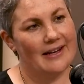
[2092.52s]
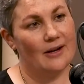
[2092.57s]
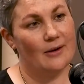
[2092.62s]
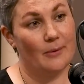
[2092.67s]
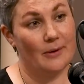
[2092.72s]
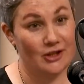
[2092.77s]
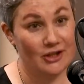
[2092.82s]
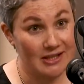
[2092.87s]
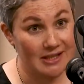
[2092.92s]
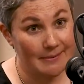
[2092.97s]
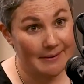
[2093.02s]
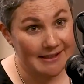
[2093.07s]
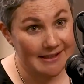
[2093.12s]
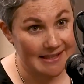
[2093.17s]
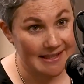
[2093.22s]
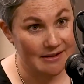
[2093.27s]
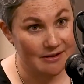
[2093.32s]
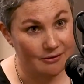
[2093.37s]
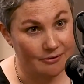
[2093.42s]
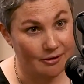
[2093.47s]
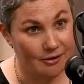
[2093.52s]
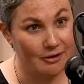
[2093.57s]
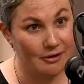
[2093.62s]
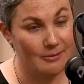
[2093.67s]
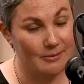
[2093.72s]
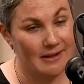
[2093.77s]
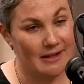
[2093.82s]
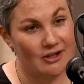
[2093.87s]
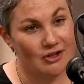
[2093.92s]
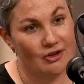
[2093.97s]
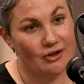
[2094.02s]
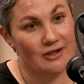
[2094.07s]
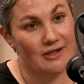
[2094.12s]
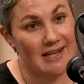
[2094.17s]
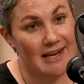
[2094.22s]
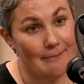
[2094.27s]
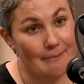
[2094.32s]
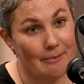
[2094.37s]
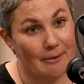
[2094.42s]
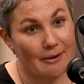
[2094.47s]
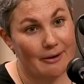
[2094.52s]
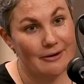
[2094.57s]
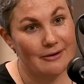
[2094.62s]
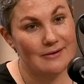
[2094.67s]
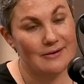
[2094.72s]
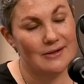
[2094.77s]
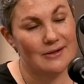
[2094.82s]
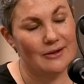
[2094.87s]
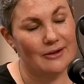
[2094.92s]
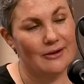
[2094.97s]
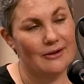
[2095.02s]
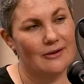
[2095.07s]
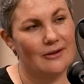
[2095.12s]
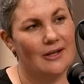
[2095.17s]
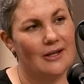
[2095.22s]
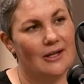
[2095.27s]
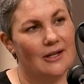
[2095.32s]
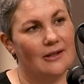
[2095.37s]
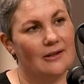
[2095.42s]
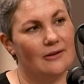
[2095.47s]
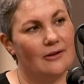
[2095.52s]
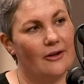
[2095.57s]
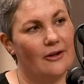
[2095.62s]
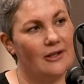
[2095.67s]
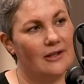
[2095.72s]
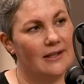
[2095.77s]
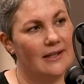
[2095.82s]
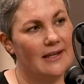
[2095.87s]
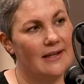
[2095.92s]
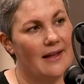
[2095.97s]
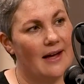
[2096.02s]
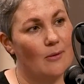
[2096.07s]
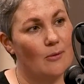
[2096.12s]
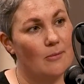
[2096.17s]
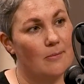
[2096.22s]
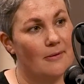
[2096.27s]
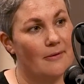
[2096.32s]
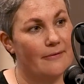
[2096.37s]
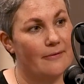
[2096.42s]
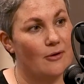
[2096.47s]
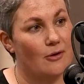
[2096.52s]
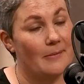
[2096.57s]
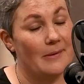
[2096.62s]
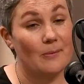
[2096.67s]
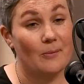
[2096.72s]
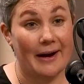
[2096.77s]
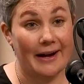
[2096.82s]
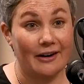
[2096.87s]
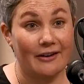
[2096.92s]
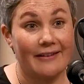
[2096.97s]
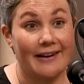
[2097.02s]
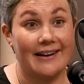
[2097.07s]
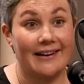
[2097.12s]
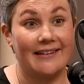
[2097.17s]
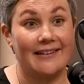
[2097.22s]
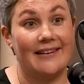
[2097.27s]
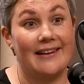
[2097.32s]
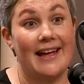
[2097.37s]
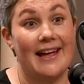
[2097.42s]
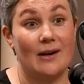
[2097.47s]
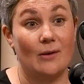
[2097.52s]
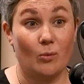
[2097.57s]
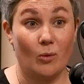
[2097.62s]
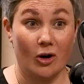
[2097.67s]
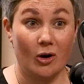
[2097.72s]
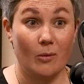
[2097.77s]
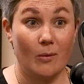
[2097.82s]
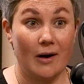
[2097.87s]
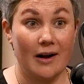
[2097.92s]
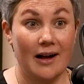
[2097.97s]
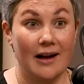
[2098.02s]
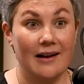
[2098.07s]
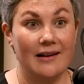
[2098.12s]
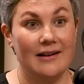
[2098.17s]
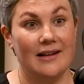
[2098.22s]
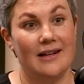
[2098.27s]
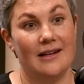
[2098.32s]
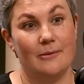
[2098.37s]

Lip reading: We're just about to hit the road with our show Tempo. So locally that will perform in Wangaratta and Wagga Wagga.